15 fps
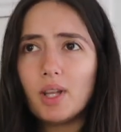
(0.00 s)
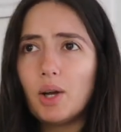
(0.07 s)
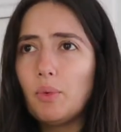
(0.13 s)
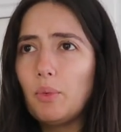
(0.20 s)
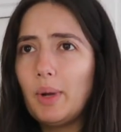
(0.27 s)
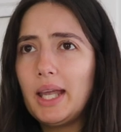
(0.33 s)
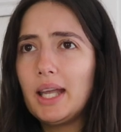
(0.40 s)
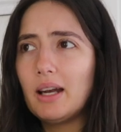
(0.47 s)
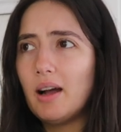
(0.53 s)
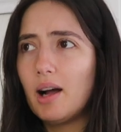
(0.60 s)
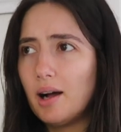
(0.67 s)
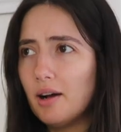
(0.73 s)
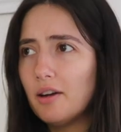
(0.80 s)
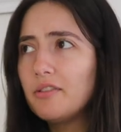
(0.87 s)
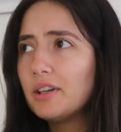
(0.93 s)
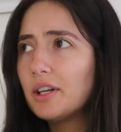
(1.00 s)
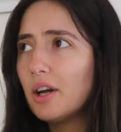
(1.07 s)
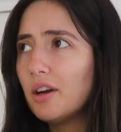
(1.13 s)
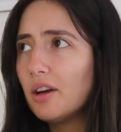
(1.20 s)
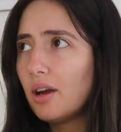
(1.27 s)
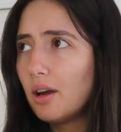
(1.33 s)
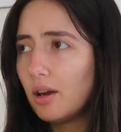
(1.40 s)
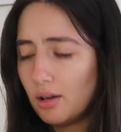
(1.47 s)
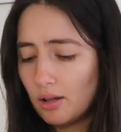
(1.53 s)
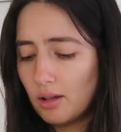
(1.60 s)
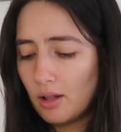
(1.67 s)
a week and a half ago